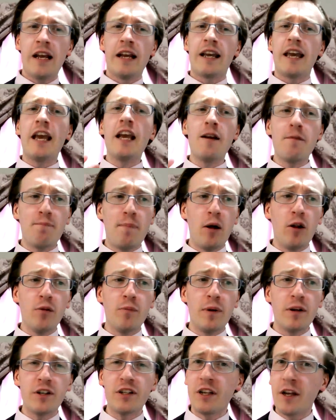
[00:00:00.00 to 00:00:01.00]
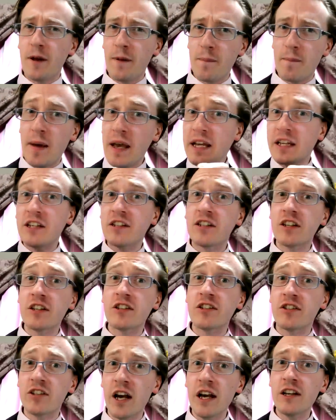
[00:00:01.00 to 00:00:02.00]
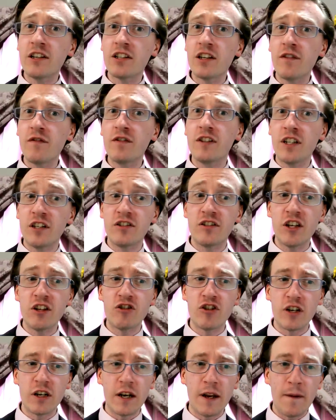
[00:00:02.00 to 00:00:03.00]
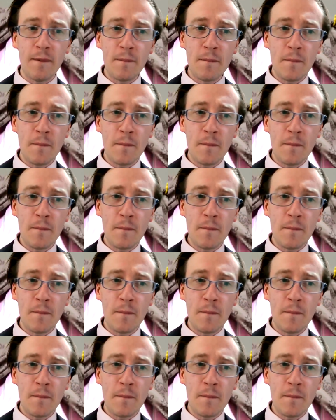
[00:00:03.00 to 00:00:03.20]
King Bolbert made a decisive decision.